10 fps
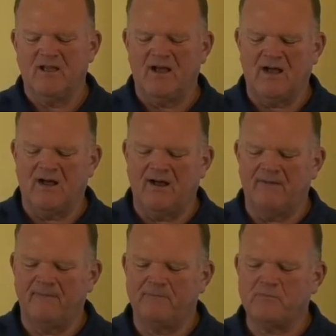
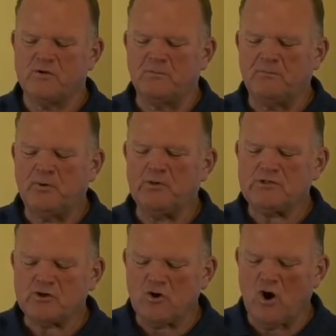Uh, to
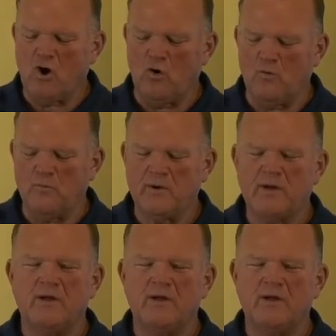put your hope,